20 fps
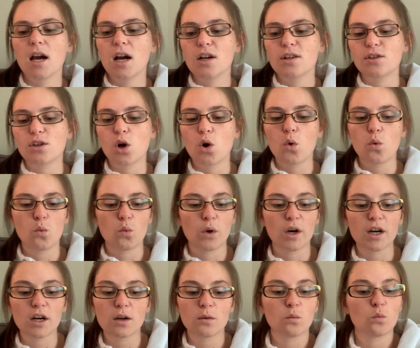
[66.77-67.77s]
So
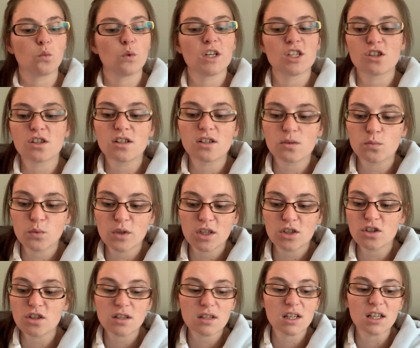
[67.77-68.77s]
we're
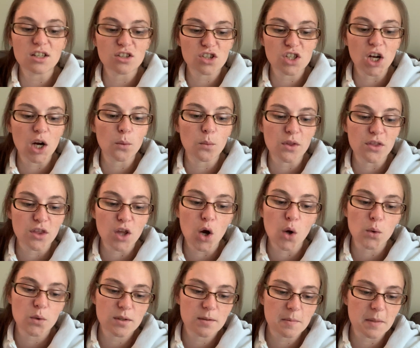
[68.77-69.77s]
just gonna start with
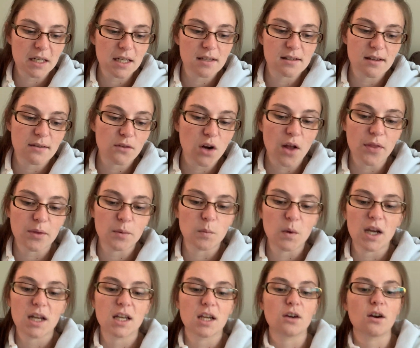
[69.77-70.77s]
those because I've got them
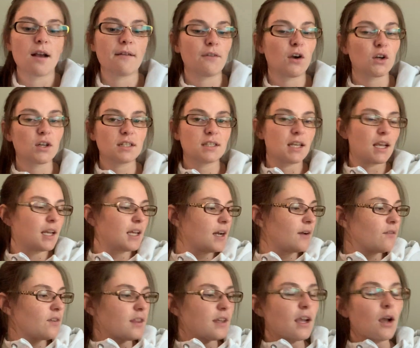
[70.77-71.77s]
right here. I've already taken
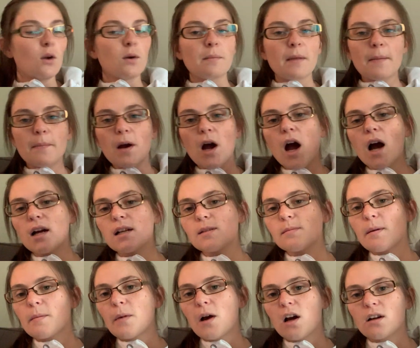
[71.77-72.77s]
everything out of my box.
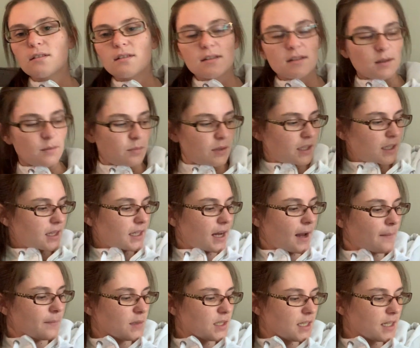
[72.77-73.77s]
My box is completely
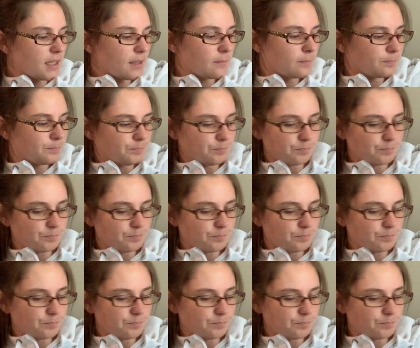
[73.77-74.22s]
empty.